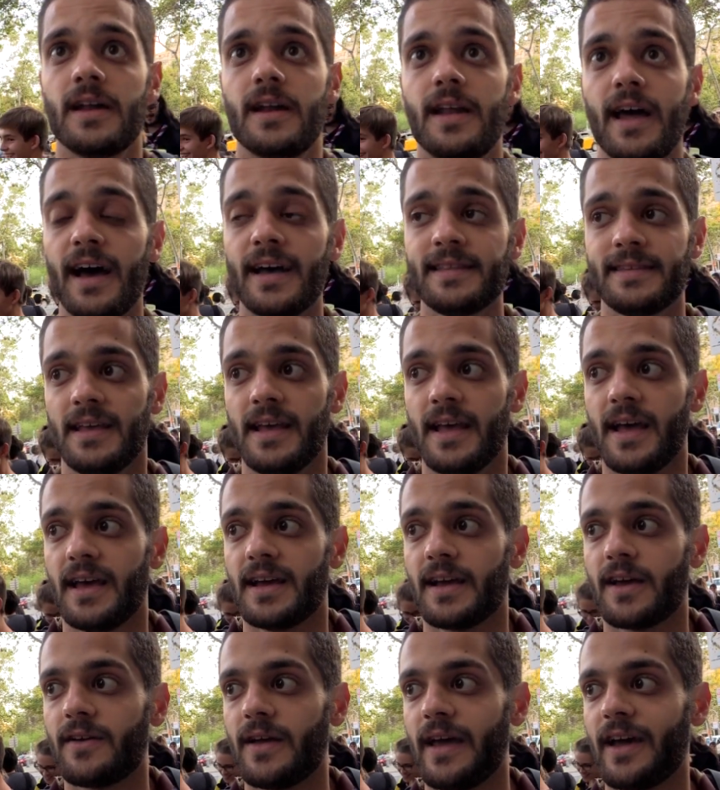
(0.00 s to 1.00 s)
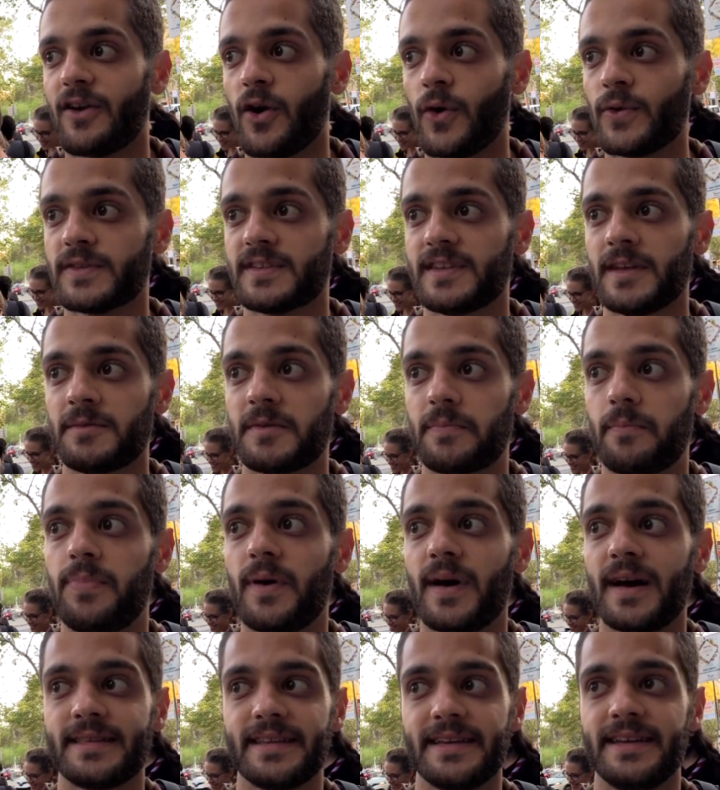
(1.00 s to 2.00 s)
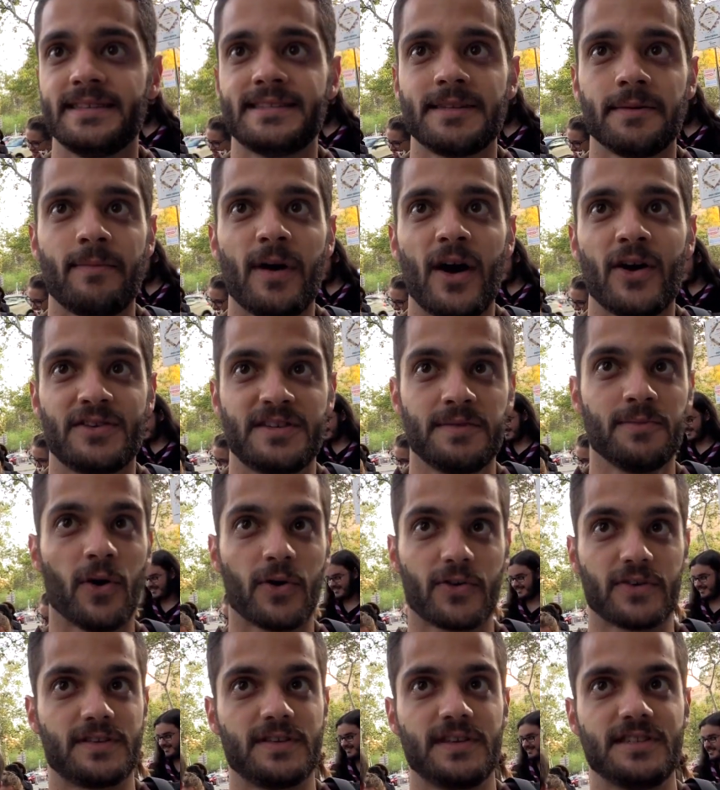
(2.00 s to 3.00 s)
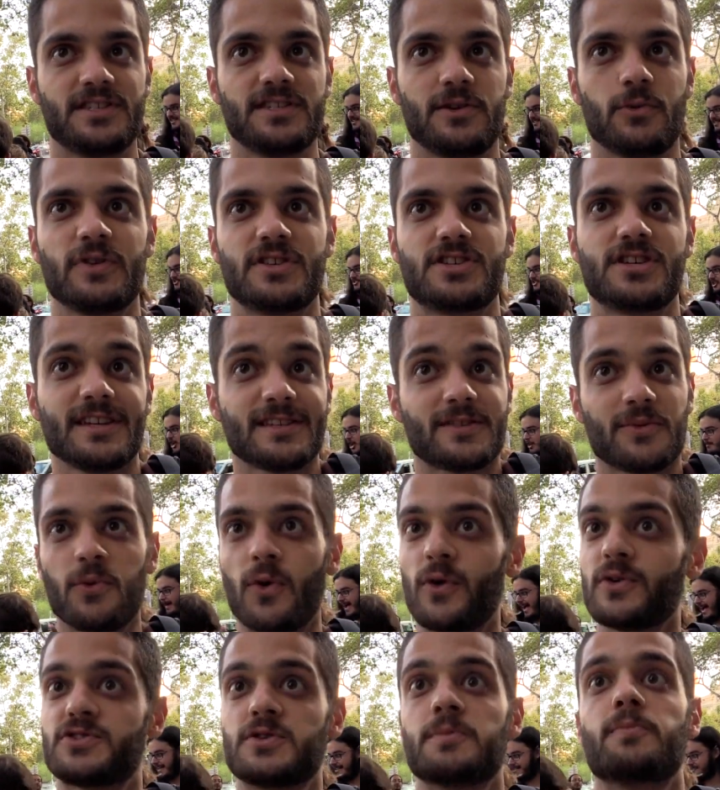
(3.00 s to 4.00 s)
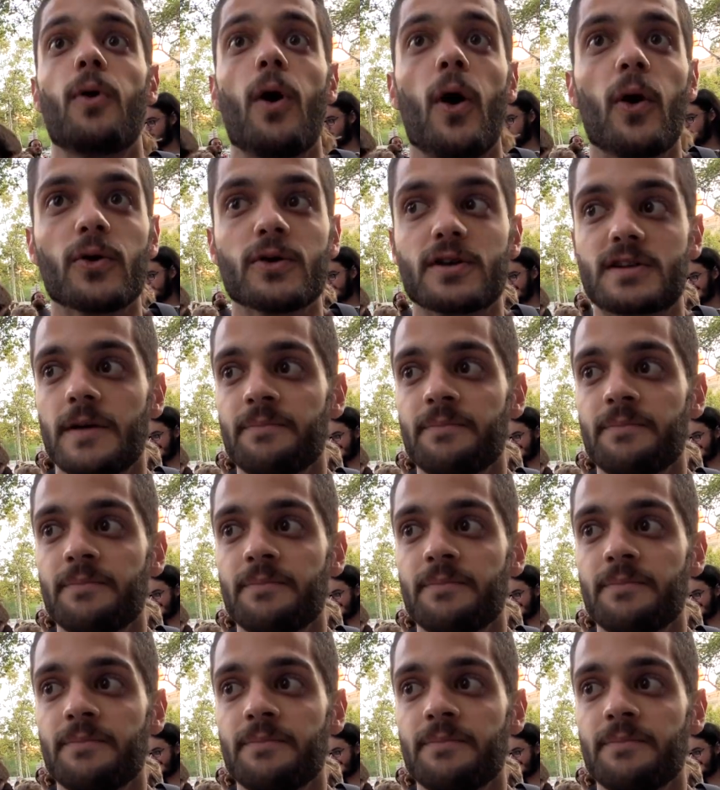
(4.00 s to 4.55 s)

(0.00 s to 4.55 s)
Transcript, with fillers: that a uh, concept, but it's about democracy. We just want to vote.